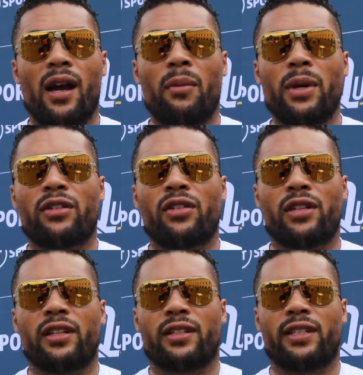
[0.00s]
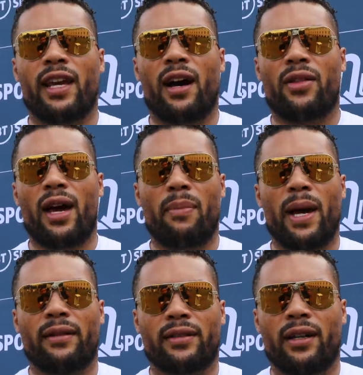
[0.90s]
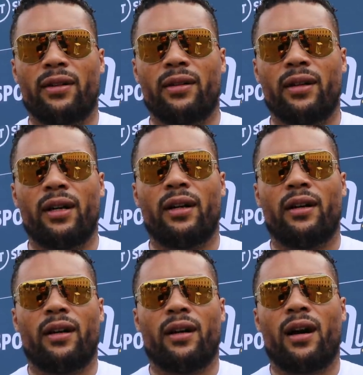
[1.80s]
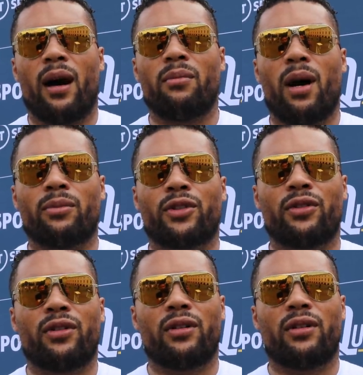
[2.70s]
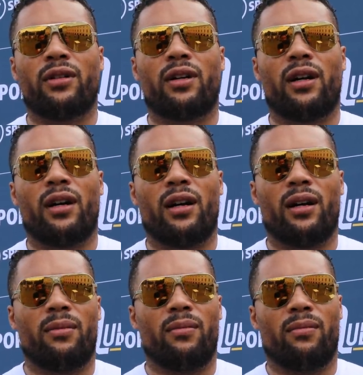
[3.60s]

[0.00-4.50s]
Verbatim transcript: I'll be interesting to see how that pans out. I'm I'm sure uh,